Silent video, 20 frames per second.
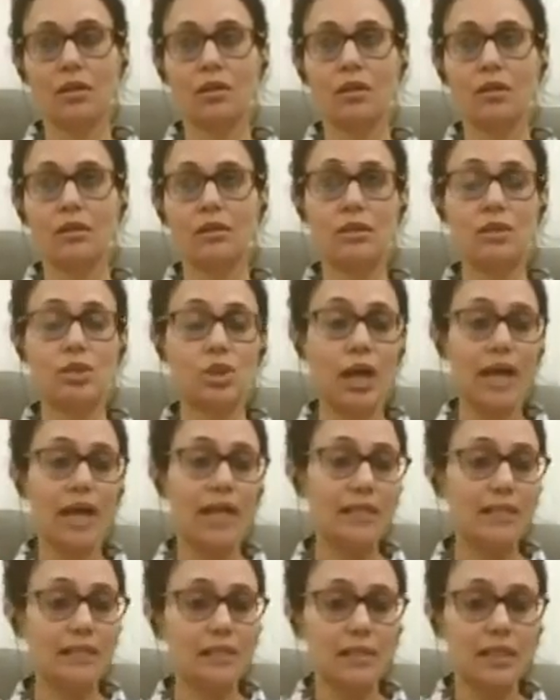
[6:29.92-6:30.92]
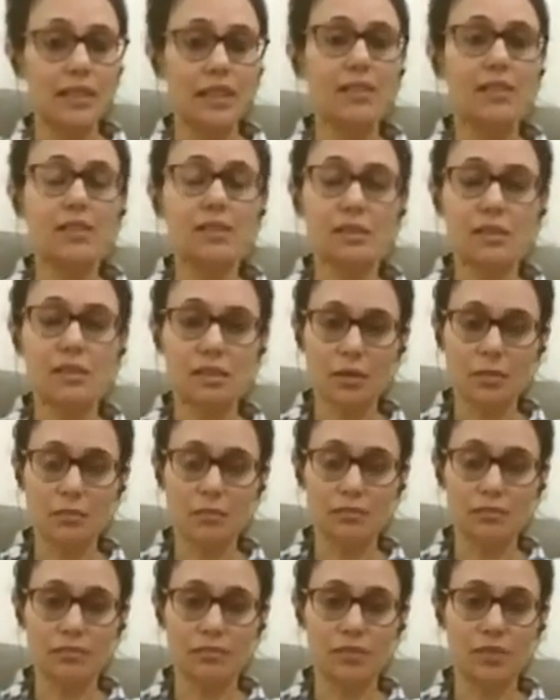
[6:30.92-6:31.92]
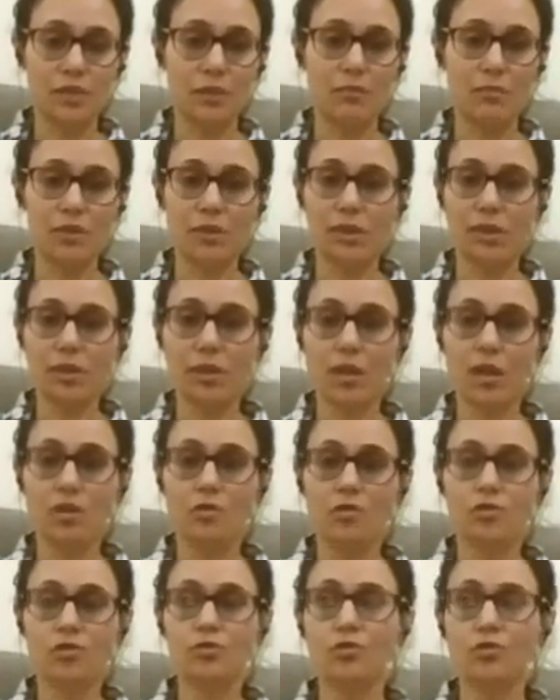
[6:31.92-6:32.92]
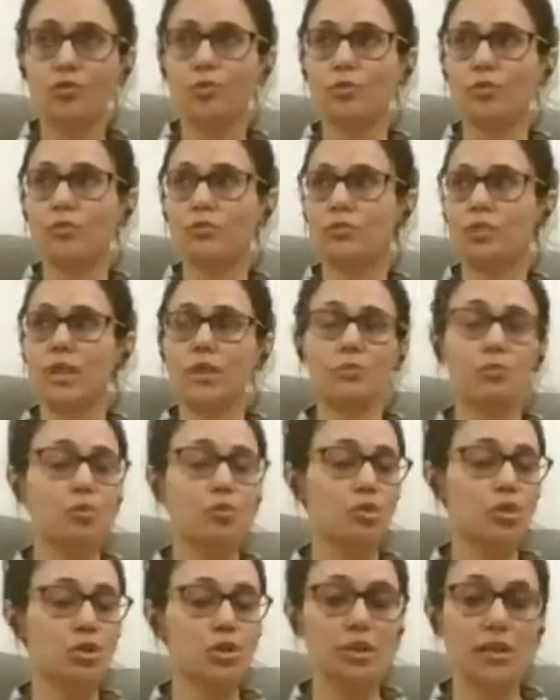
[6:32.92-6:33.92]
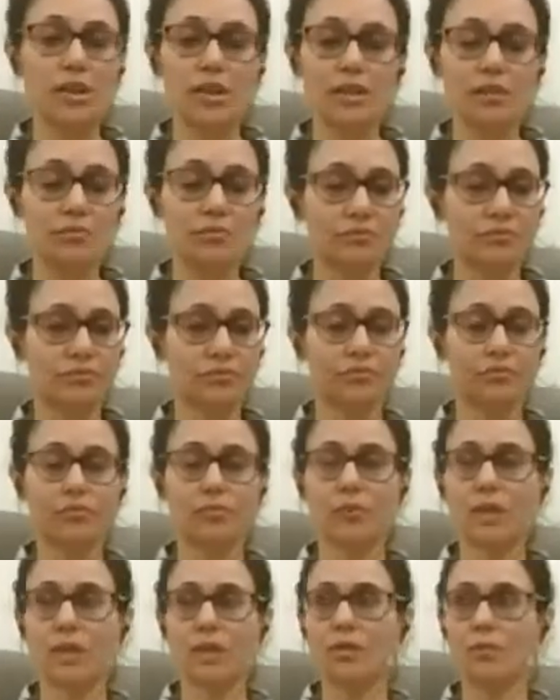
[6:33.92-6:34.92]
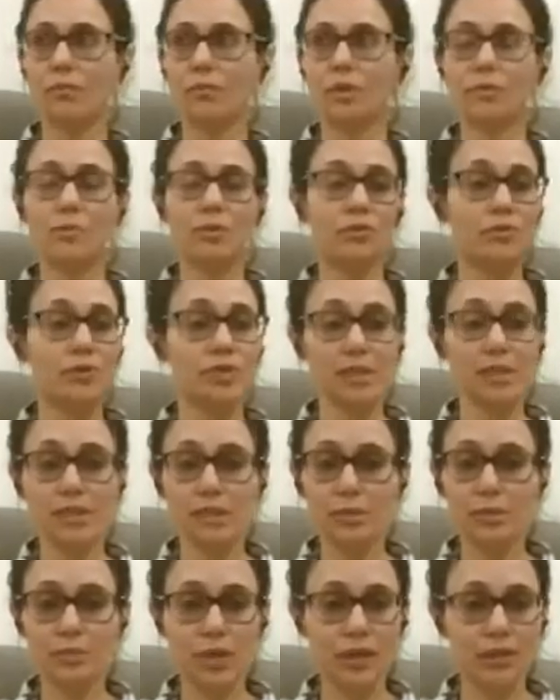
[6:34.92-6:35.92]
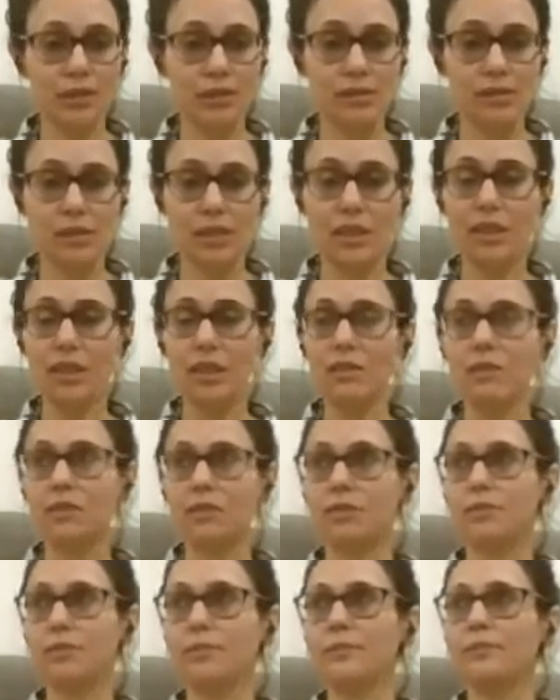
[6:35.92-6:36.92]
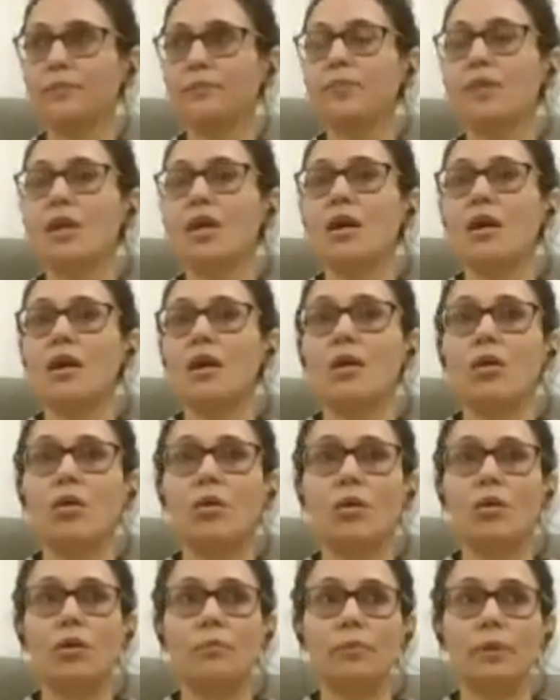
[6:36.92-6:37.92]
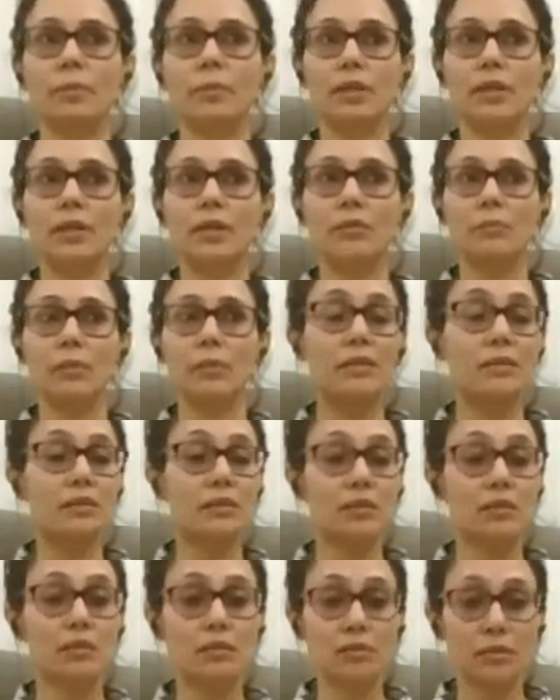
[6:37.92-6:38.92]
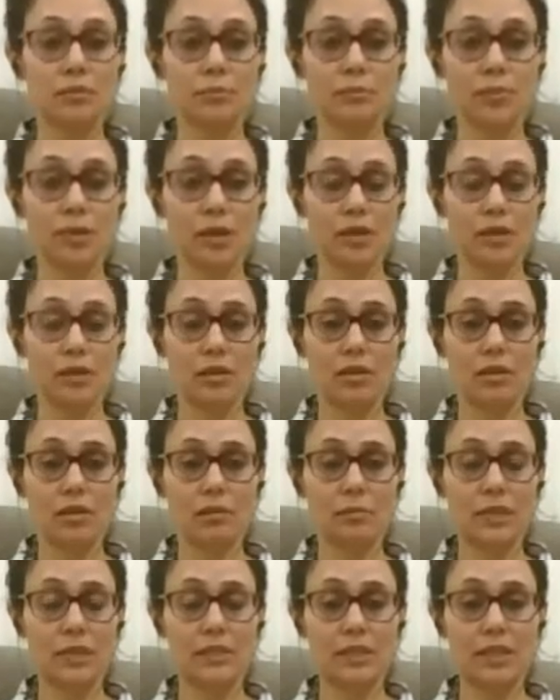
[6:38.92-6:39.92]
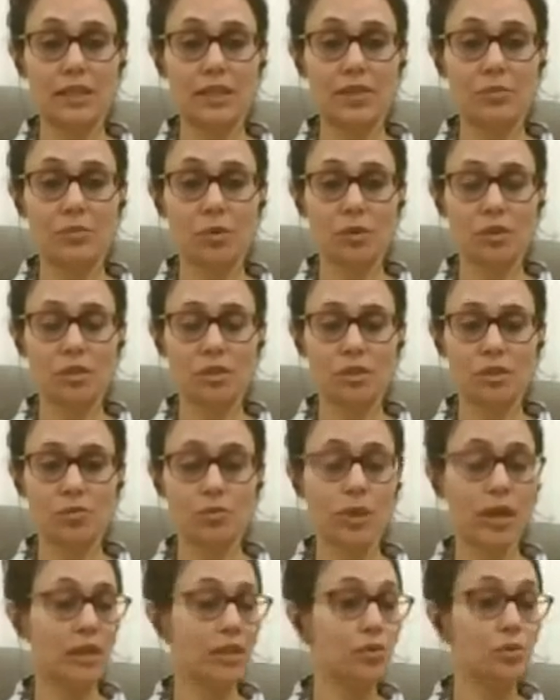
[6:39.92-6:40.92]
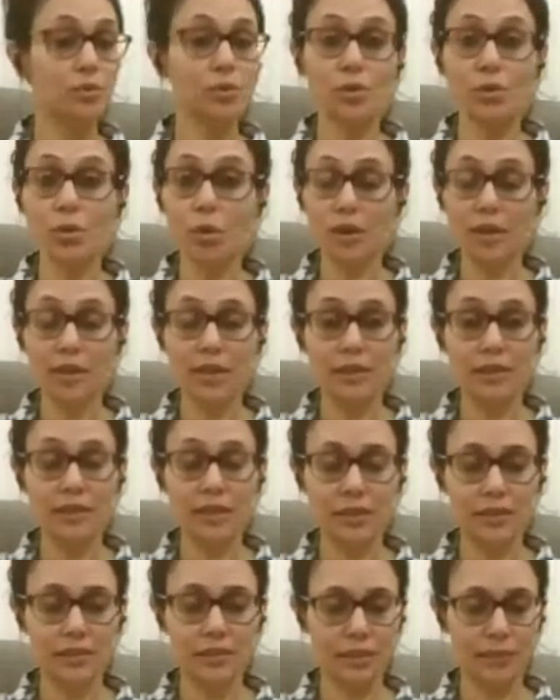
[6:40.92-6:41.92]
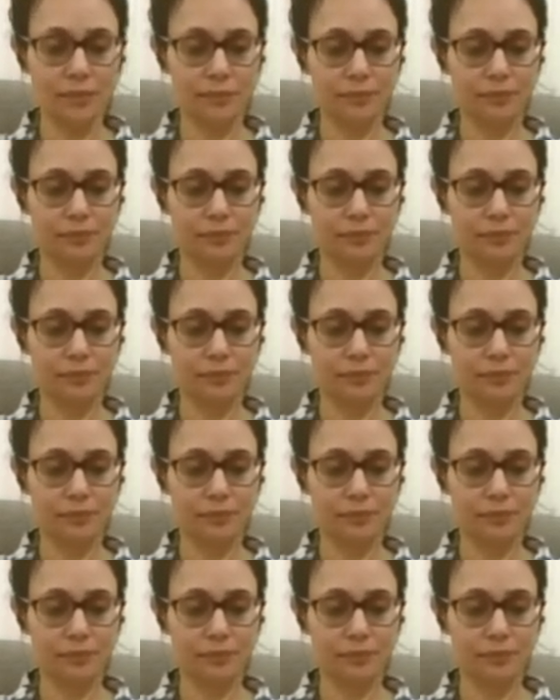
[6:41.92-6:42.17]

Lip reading: the child needed something out of you emotionally, maybe physical presence he needed, or maybe mentally he wanted you, and you were not at that time.